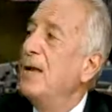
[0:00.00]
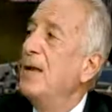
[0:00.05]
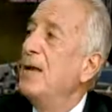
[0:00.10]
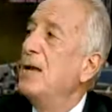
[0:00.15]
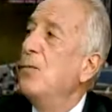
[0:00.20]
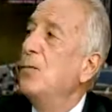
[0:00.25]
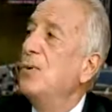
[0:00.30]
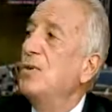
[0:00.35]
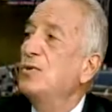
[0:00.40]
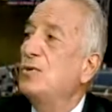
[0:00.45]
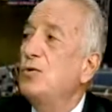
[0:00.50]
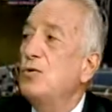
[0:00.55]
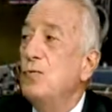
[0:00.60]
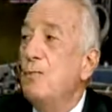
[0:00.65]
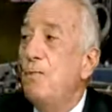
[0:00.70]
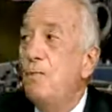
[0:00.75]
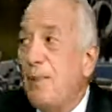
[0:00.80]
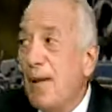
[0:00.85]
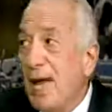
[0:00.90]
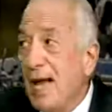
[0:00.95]
it would do
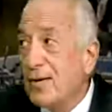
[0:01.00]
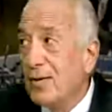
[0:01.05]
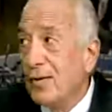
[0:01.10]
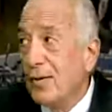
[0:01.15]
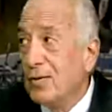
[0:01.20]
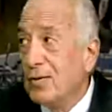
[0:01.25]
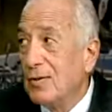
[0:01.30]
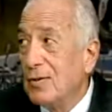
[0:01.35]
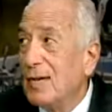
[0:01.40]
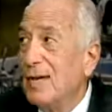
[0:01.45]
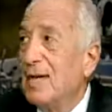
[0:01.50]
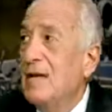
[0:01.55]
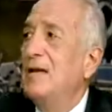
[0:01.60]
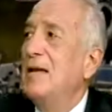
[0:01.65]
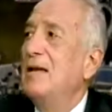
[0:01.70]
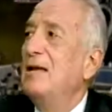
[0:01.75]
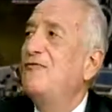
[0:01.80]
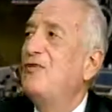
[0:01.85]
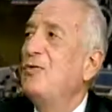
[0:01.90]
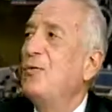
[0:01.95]
better
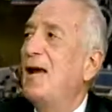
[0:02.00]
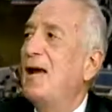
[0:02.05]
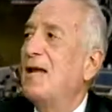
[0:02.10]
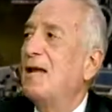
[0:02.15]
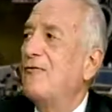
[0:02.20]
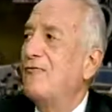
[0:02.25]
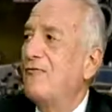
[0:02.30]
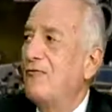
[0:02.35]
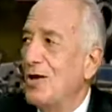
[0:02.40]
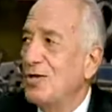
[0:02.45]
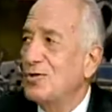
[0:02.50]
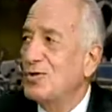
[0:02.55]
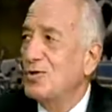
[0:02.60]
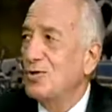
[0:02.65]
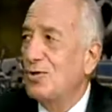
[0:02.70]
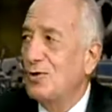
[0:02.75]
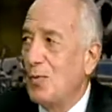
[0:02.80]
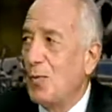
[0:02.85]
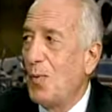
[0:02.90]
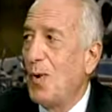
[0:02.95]
if you had a
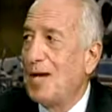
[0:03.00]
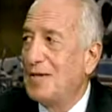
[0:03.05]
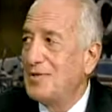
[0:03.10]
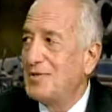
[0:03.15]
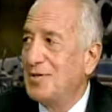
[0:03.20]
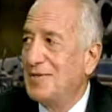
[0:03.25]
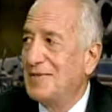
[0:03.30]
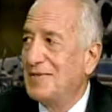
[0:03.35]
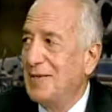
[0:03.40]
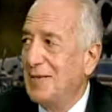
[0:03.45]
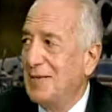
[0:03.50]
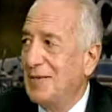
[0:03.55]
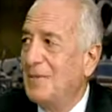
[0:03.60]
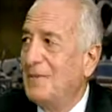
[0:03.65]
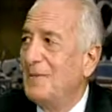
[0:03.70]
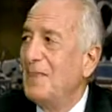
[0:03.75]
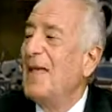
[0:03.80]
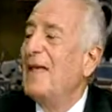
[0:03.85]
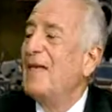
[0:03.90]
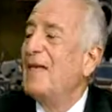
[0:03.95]
functional Washington
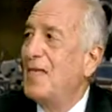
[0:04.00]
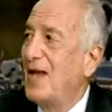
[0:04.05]
sure.